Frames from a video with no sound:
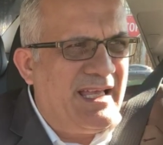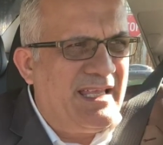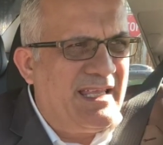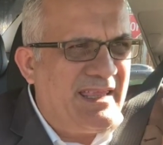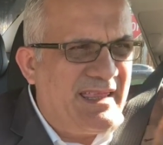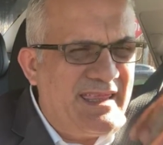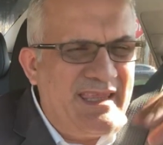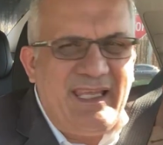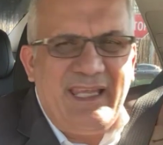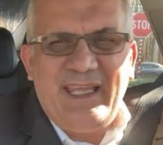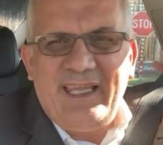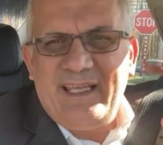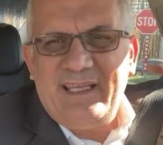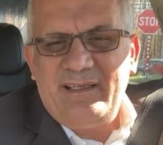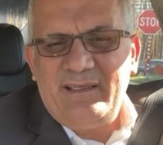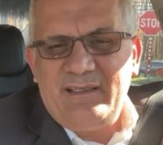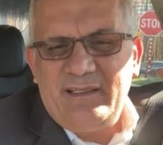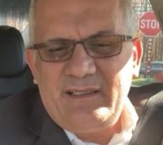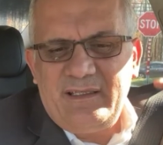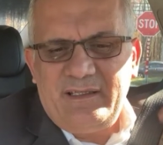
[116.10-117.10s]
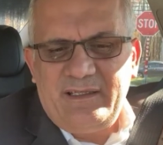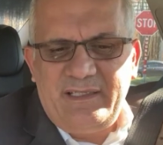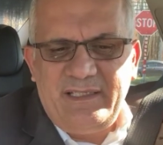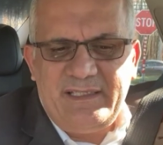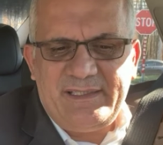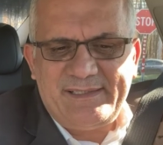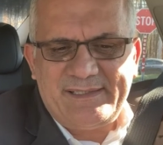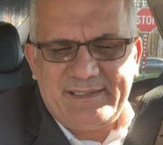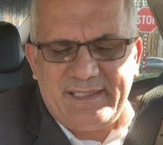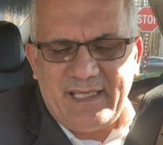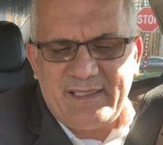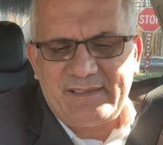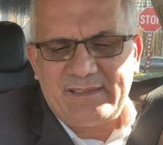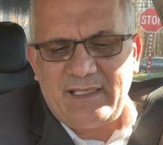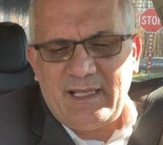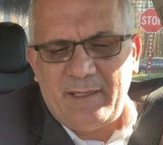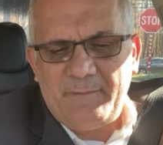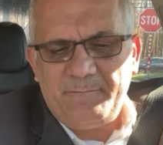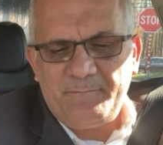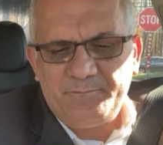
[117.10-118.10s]
this
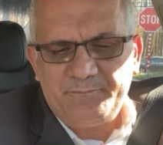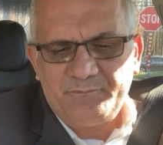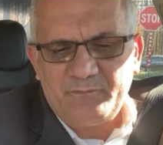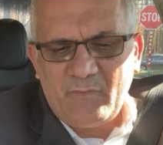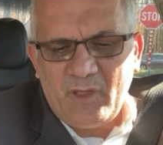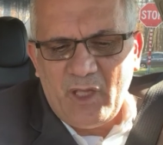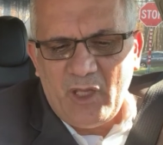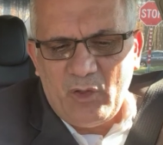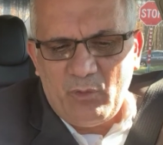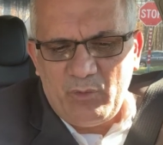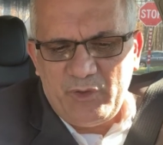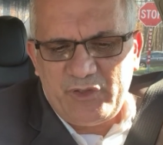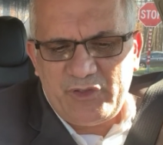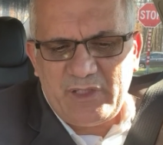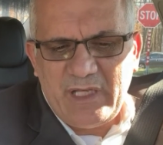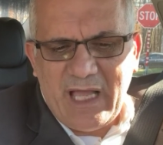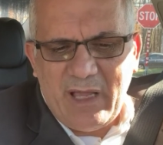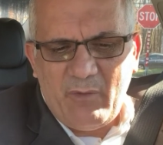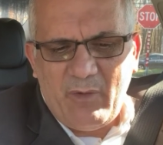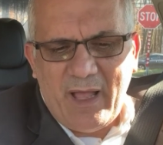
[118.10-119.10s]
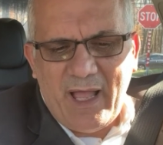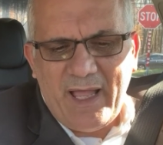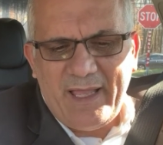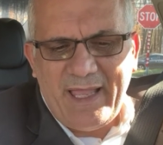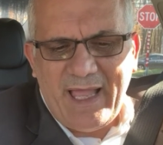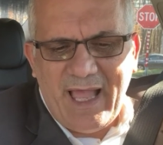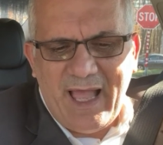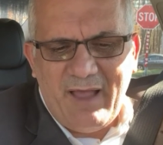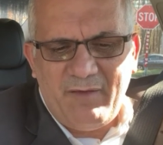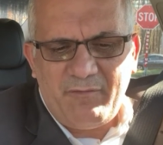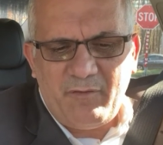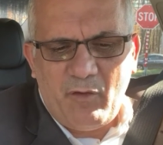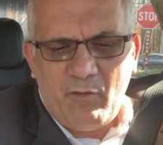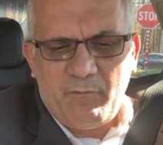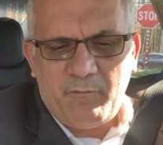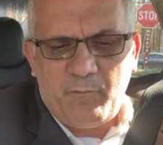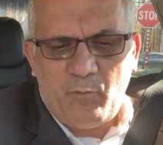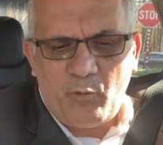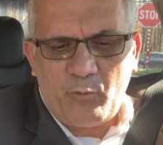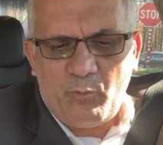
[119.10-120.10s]
Tesla, which now I have
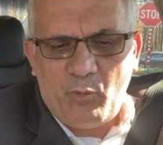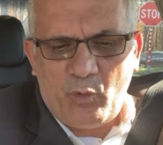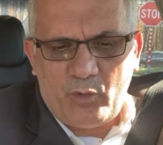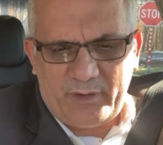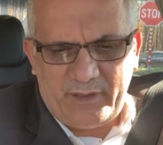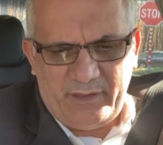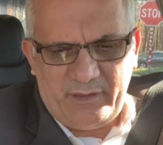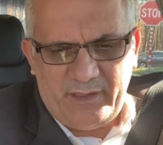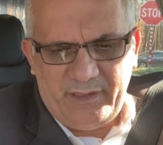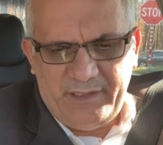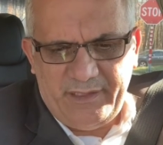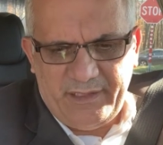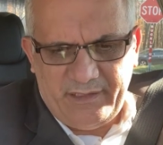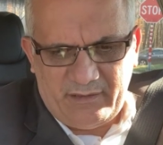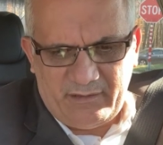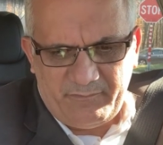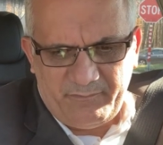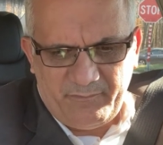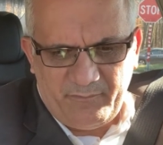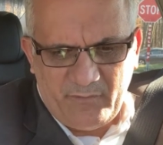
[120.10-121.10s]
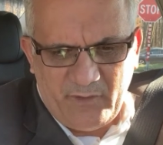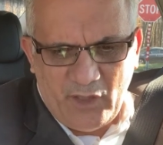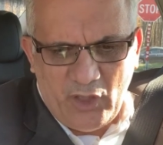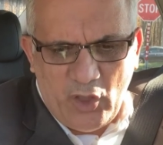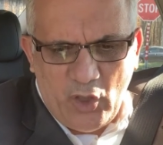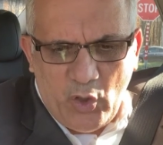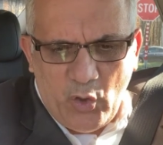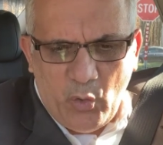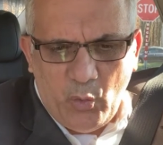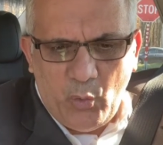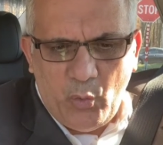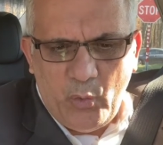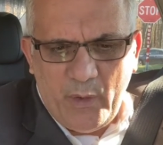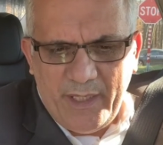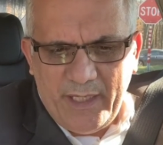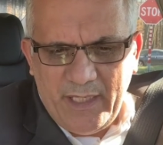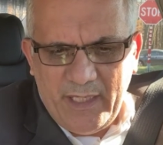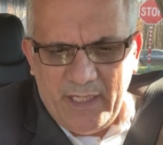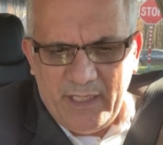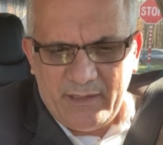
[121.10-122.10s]
for more than a year
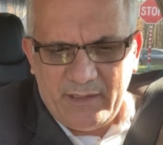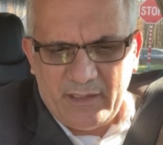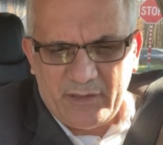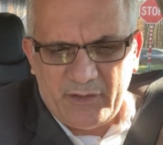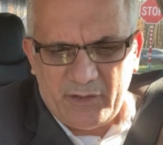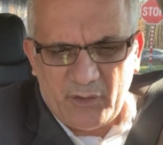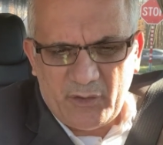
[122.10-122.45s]
with